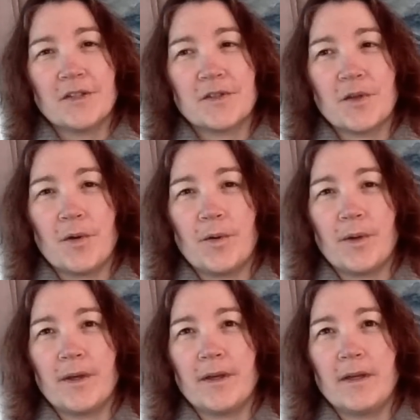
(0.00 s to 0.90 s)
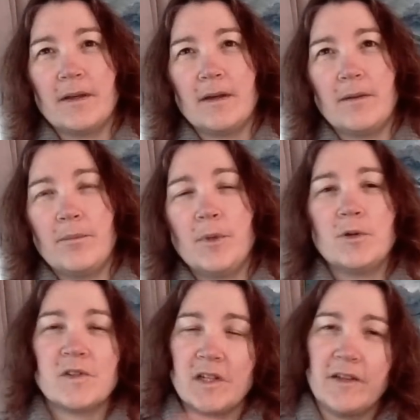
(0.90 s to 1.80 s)
So
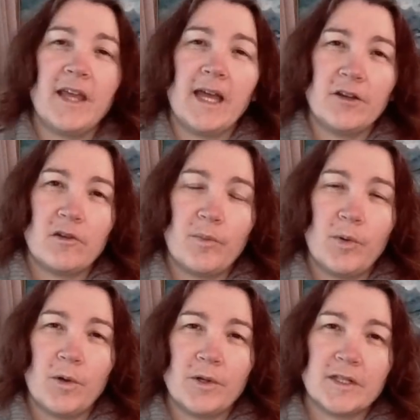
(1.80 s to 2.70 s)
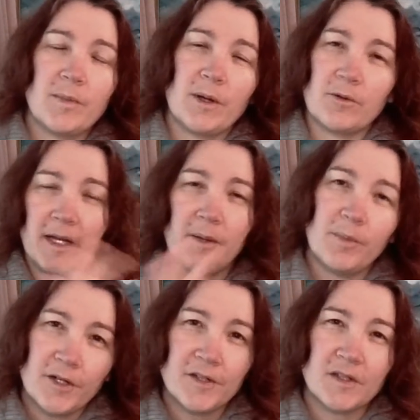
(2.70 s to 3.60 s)
mostly the annual report is about
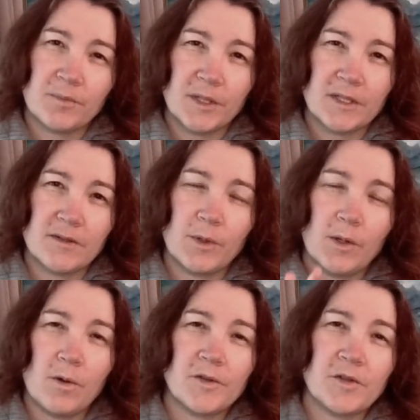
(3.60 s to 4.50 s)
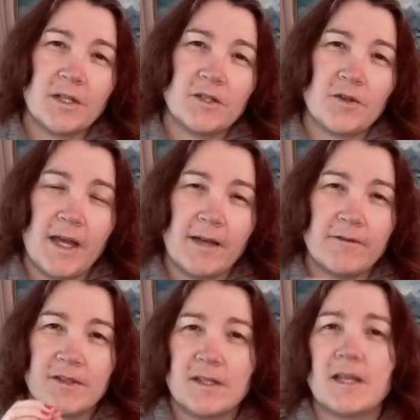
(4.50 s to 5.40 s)
numbers, but we also need to
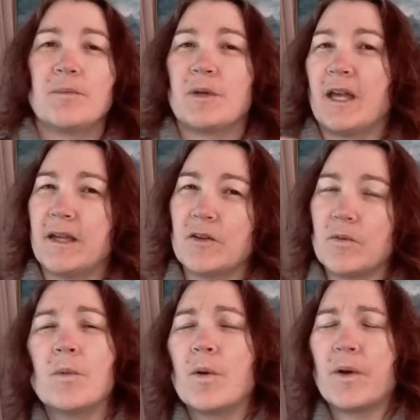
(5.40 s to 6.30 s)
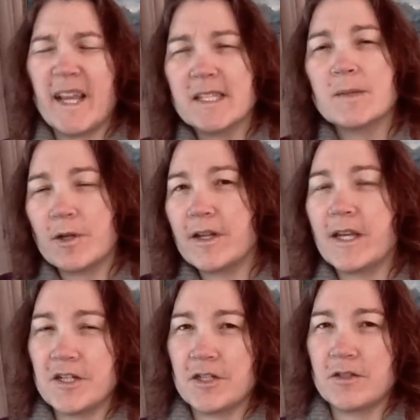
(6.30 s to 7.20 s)
have some kind of more
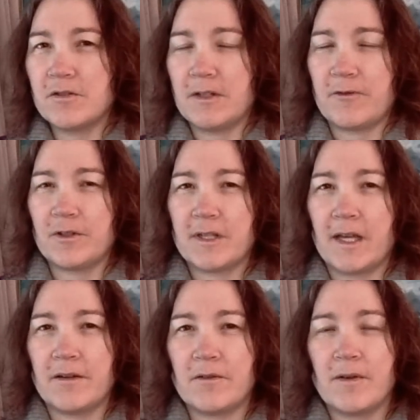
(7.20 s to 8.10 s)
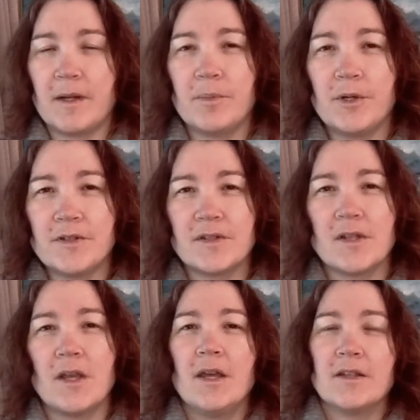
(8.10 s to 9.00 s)
explanation to different kind of numbers.
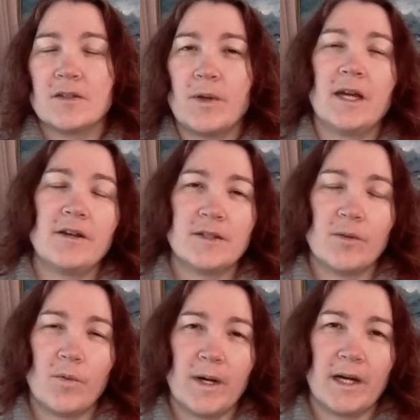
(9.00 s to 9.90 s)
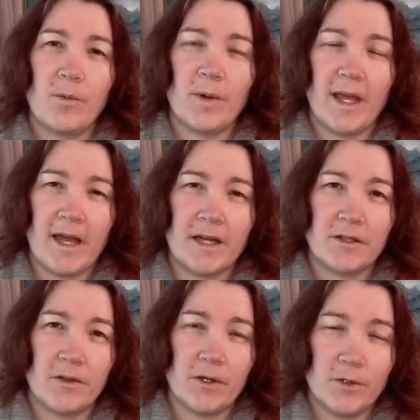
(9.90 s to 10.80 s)
So here is where we
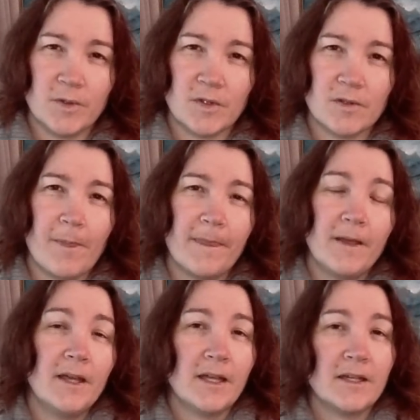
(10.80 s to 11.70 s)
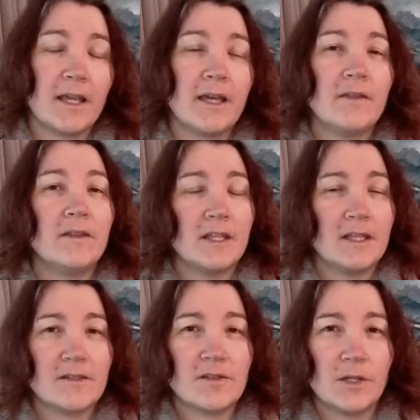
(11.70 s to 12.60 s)
add those. And again, the
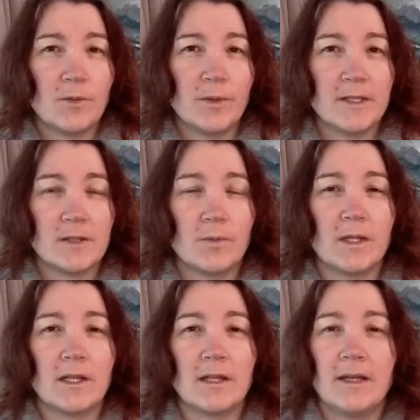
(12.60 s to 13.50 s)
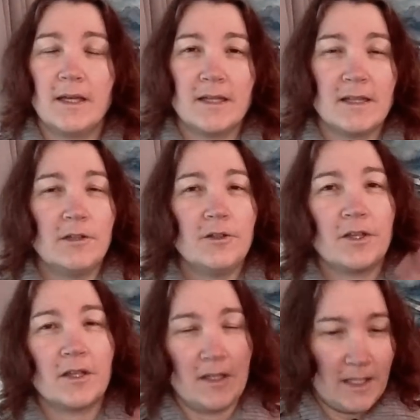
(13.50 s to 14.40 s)
e-service will
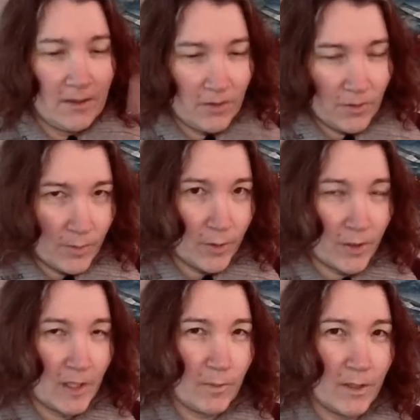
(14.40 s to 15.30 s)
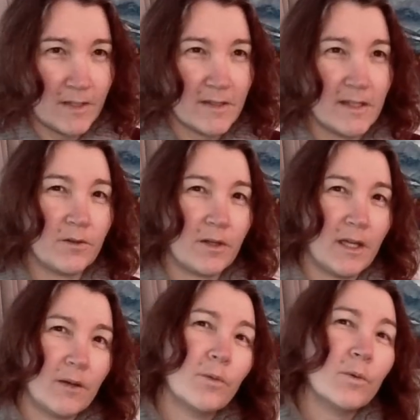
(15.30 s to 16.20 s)
look in your bookkeeping and see,
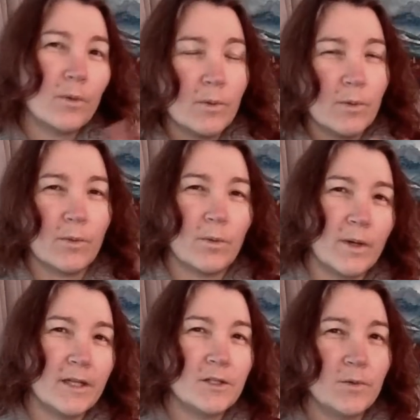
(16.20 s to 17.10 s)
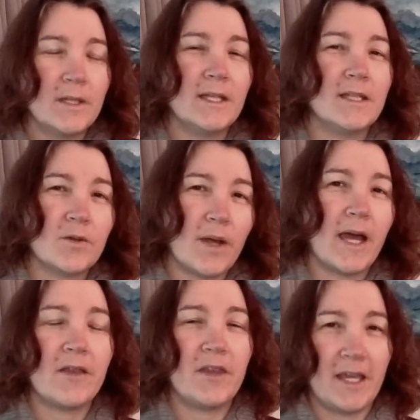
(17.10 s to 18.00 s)
okay, where do we need to
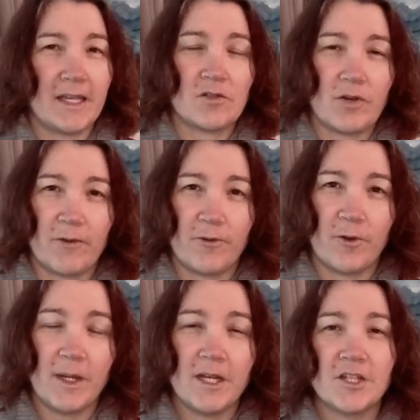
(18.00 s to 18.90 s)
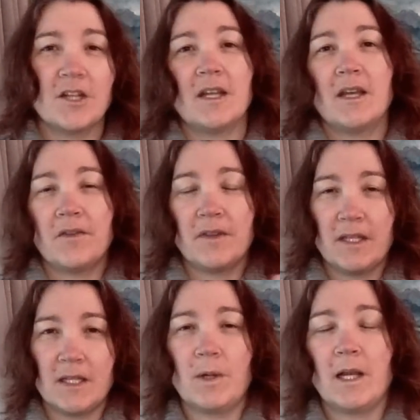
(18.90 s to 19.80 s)
add the extra information? And
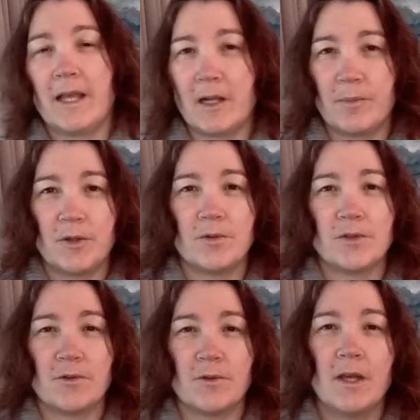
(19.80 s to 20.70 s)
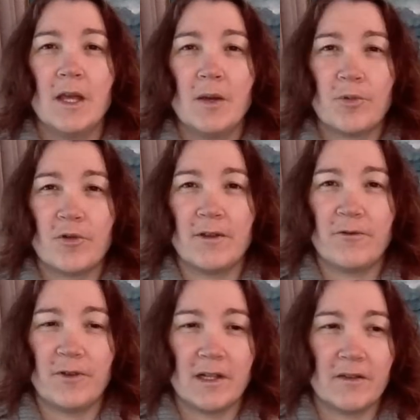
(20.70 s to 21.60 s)
it will help you to
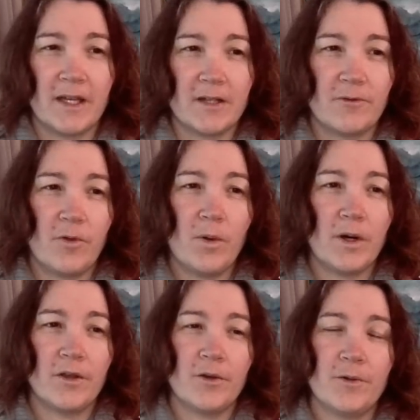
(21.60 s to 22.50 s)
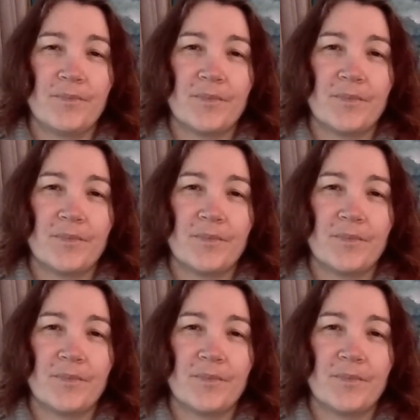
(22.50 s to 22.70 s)
pre-fill that for you.